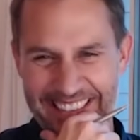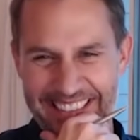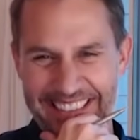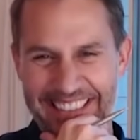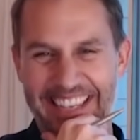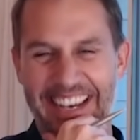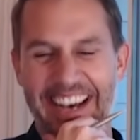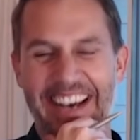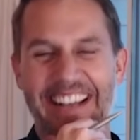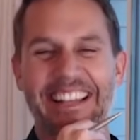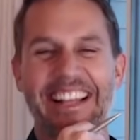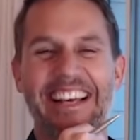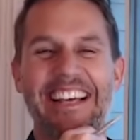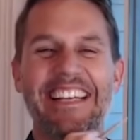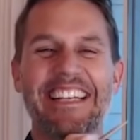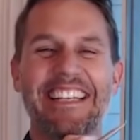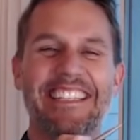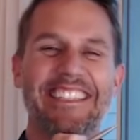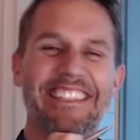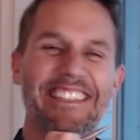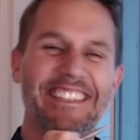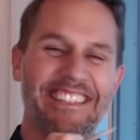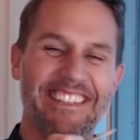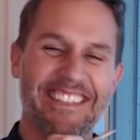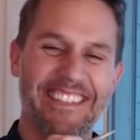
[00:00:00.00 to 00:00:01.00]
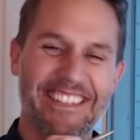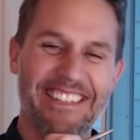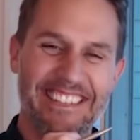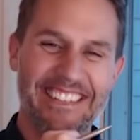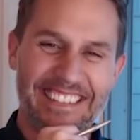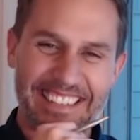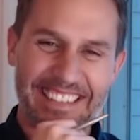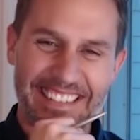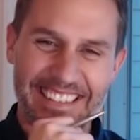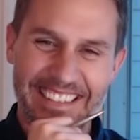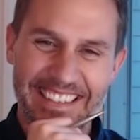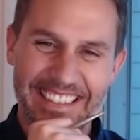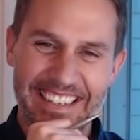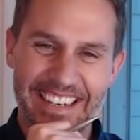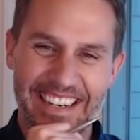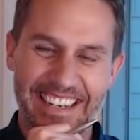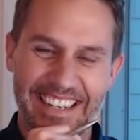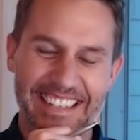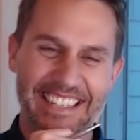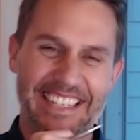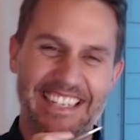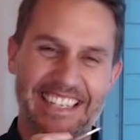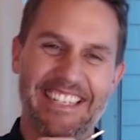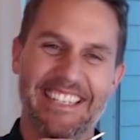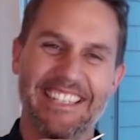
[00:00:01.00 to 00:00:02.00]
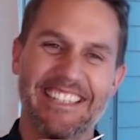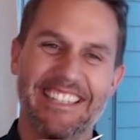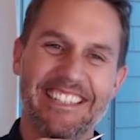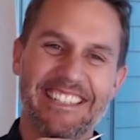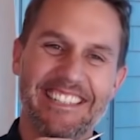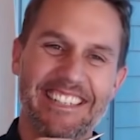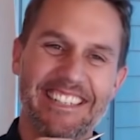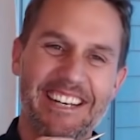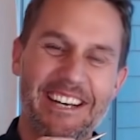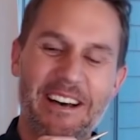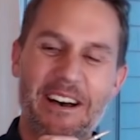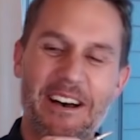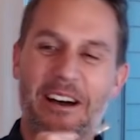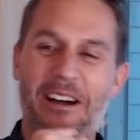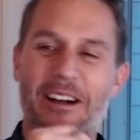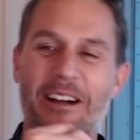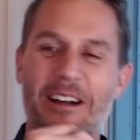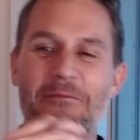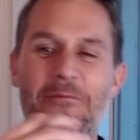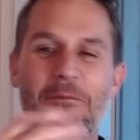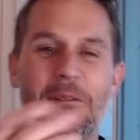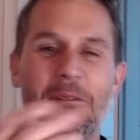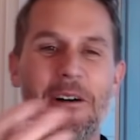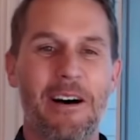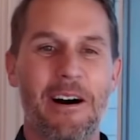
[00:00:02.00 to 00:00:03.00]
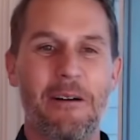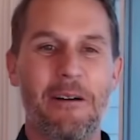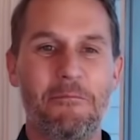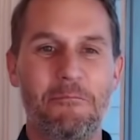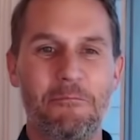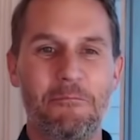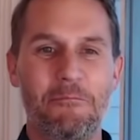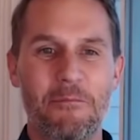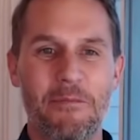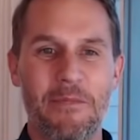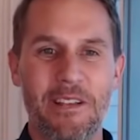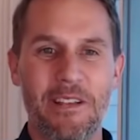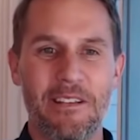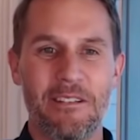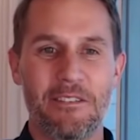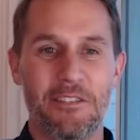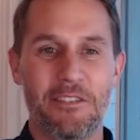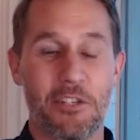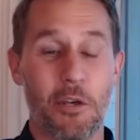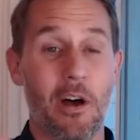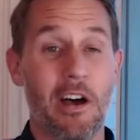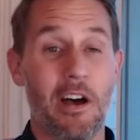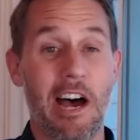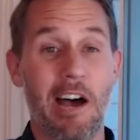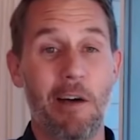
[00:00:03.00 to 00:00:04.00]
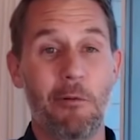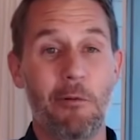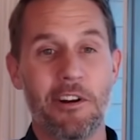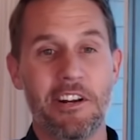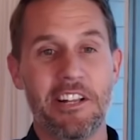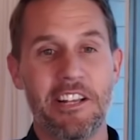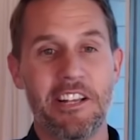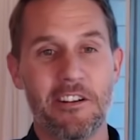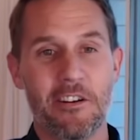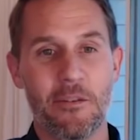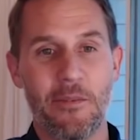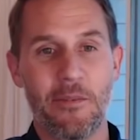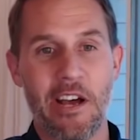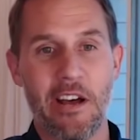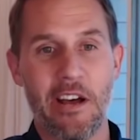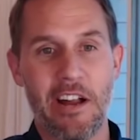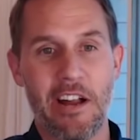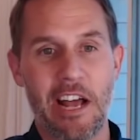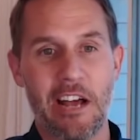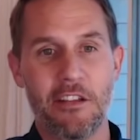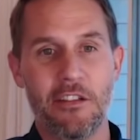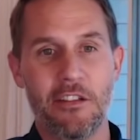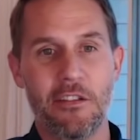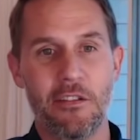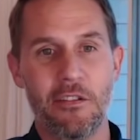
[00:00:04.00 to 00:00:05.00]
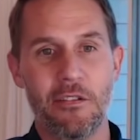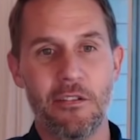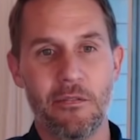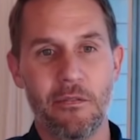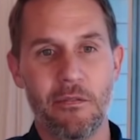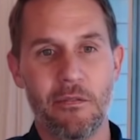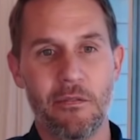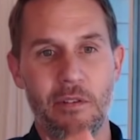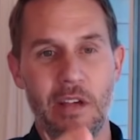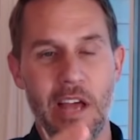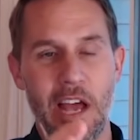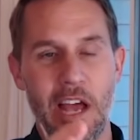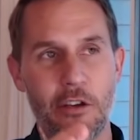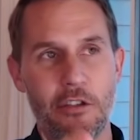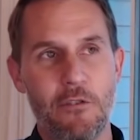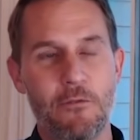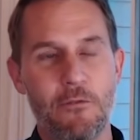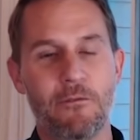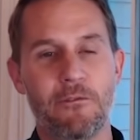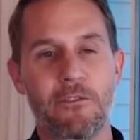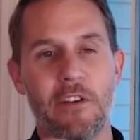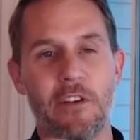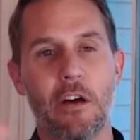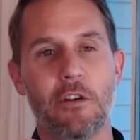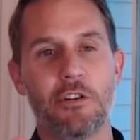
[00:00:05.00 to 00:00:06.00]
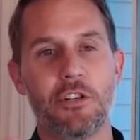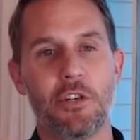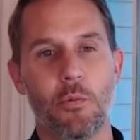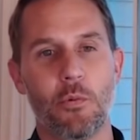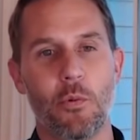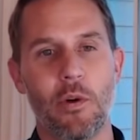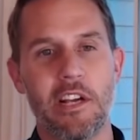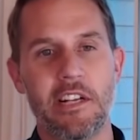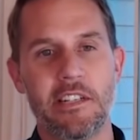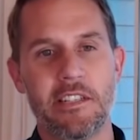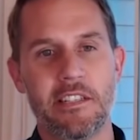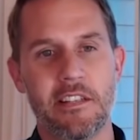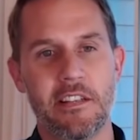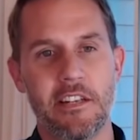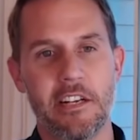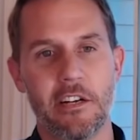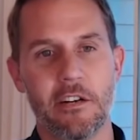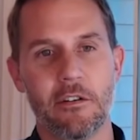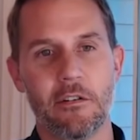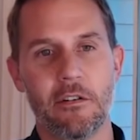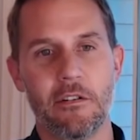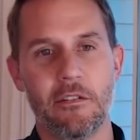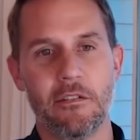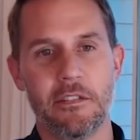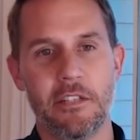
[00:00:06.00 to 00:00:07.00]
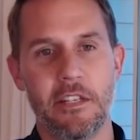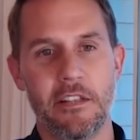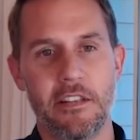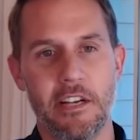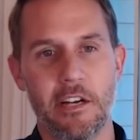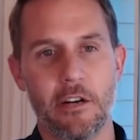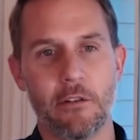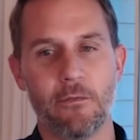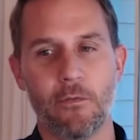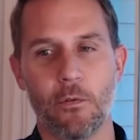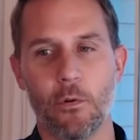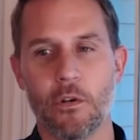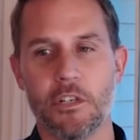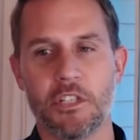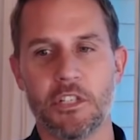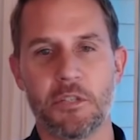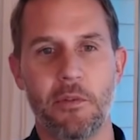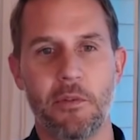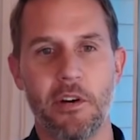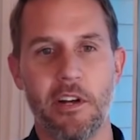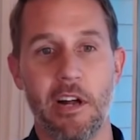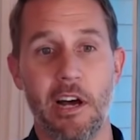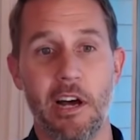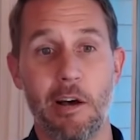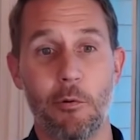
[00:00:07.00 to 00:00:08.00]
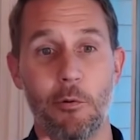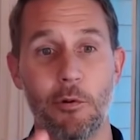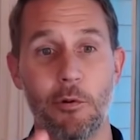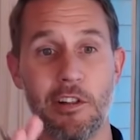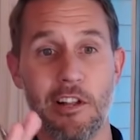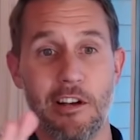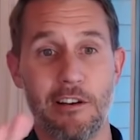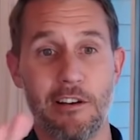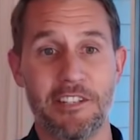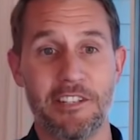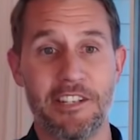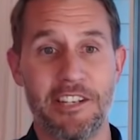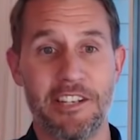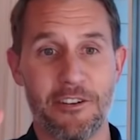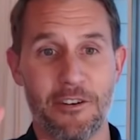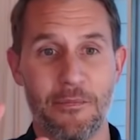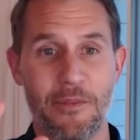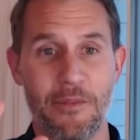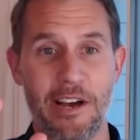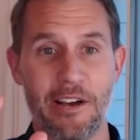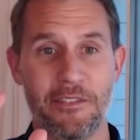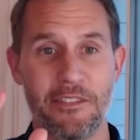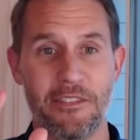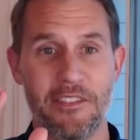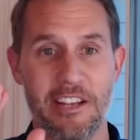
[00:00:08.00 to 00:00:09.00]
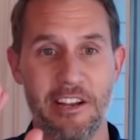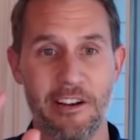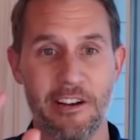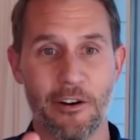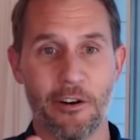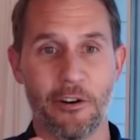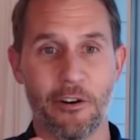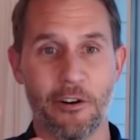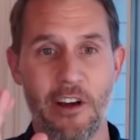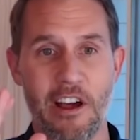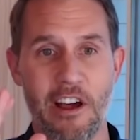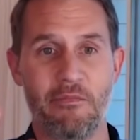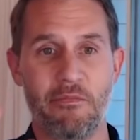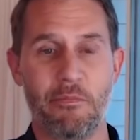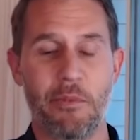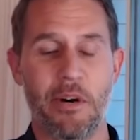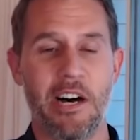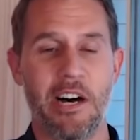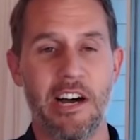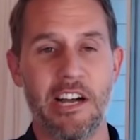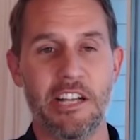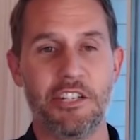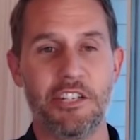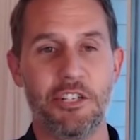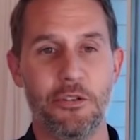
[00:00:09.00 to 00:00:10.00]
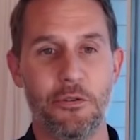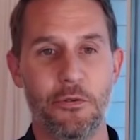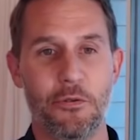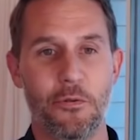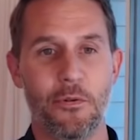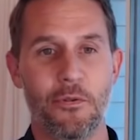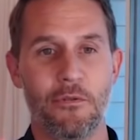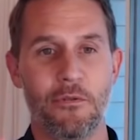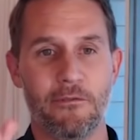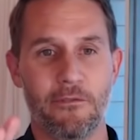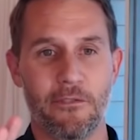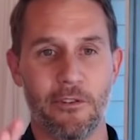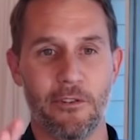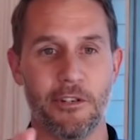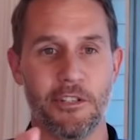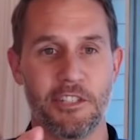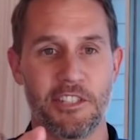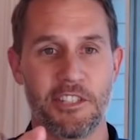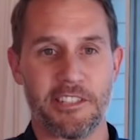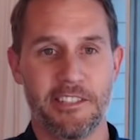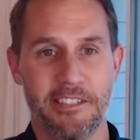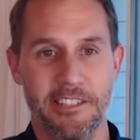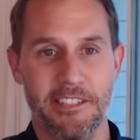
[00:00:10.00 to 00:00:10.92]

I like uh, it. I like it. All right. Um, so I want to hear about how you how you found your way to the air to the Air Force, but I would love to hear about the aircraft behind you first.